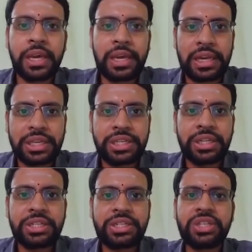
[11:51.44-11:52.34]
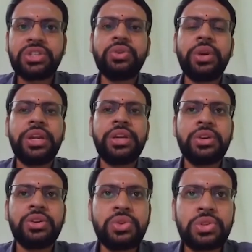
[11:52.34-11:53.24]
lecture is just to
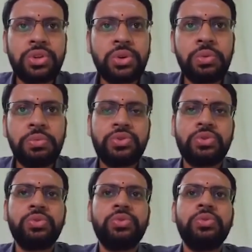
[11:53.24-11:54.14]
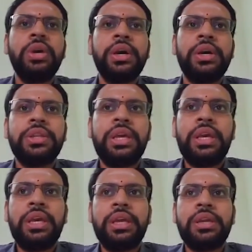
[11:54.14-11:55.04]
introduce you to
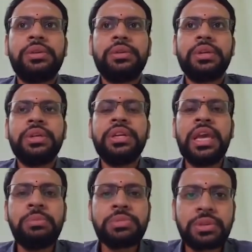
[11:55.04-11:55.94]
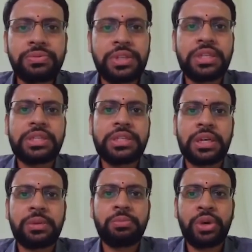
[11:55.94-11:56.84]
the names of these
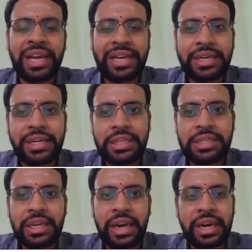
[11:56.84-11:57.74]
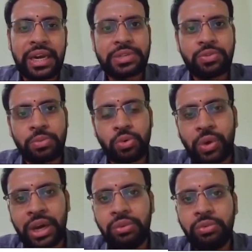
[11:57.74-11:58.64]
modalities, and as we move
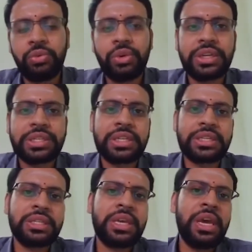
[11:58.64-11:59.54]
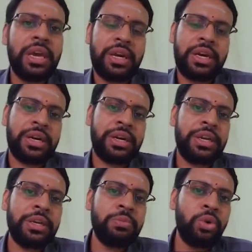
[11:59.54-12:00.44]
on we would discuss
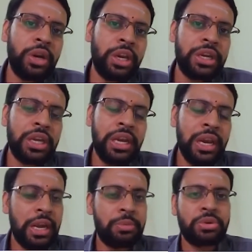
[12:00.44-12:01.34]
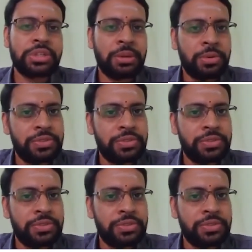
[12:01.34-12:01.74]
in more detail about some of